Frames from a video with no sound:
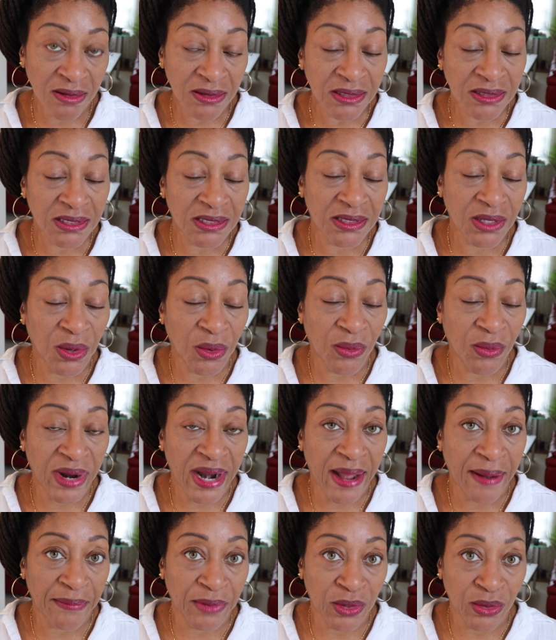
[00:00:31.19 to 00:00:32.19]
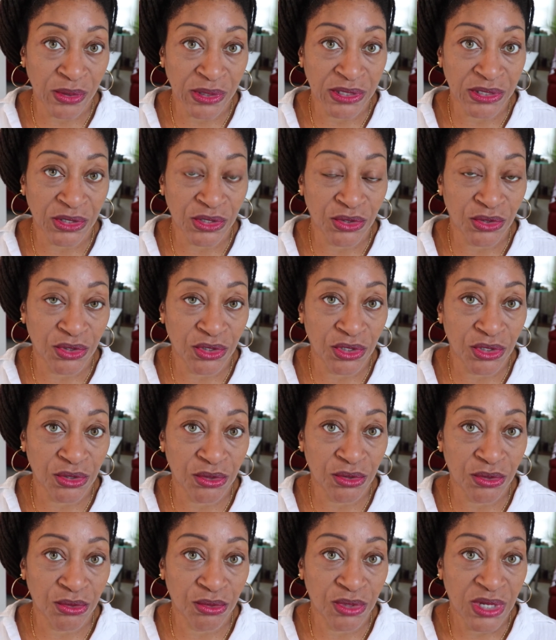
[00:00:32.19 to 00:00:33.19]
So what I'm going to
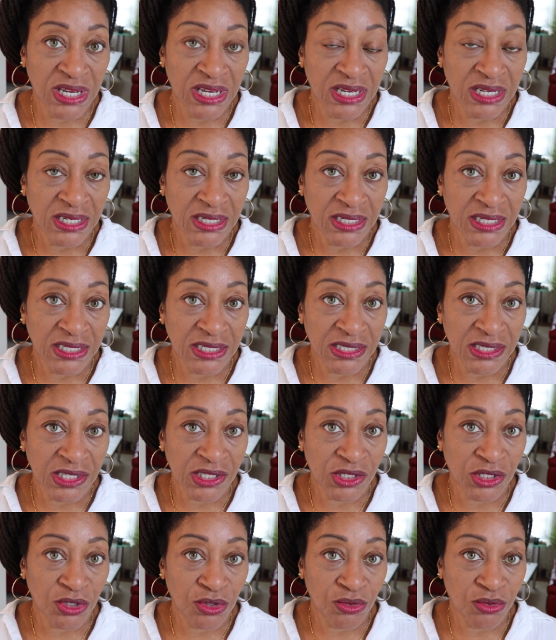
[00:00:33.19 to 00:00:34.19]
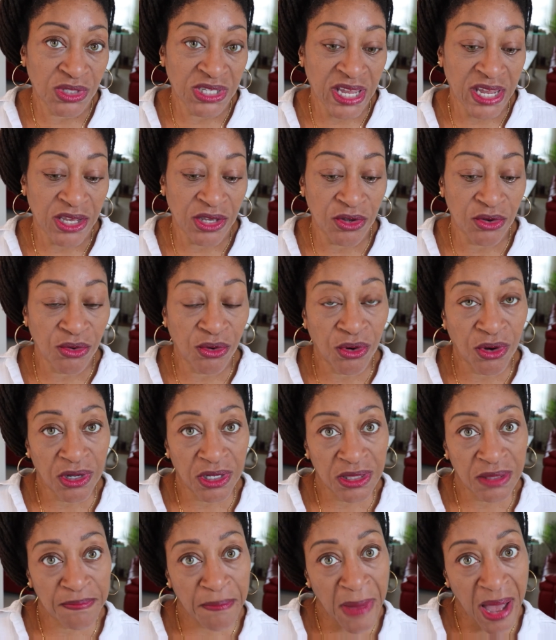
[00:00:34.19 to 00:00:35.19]
do is to take you
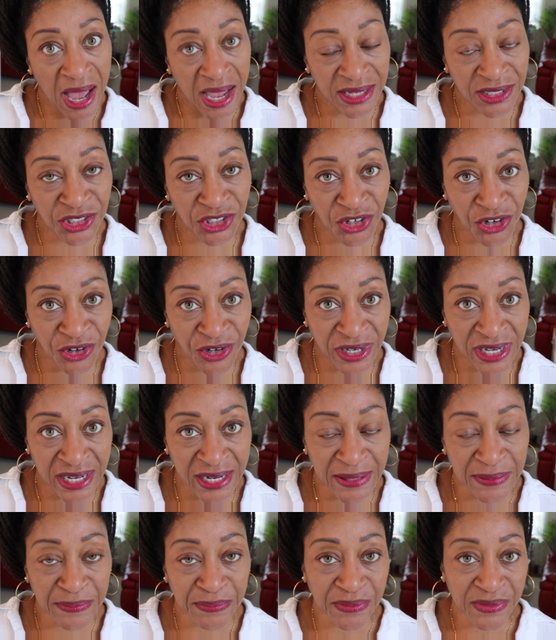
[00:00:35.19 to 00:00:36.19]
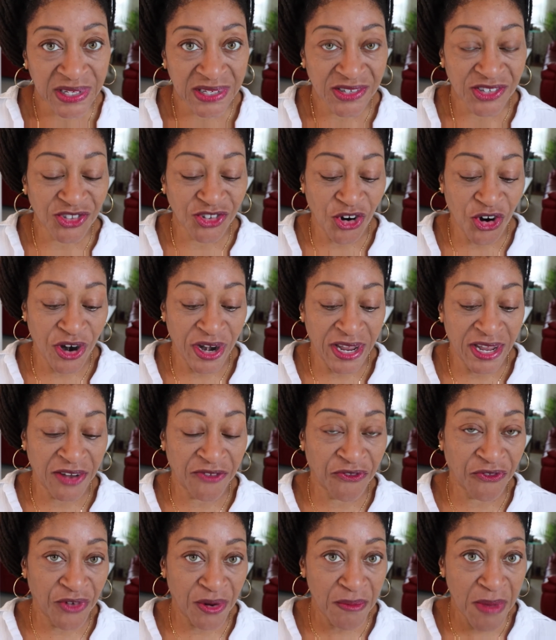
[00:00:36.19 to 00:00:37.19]
on my journey, starting
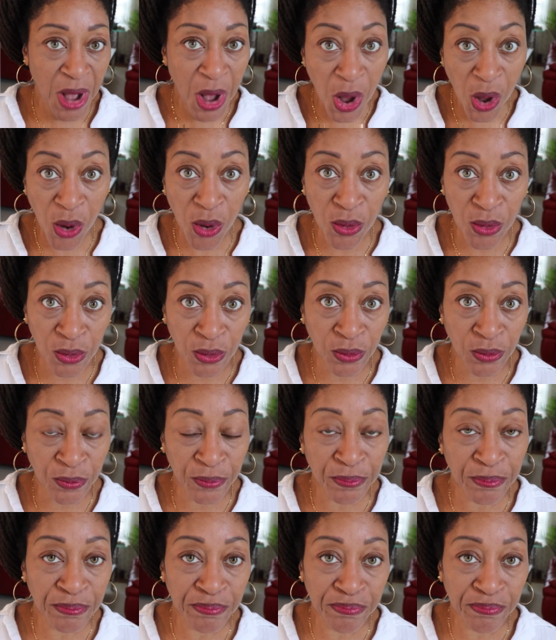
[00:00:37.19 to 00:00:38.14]
from home,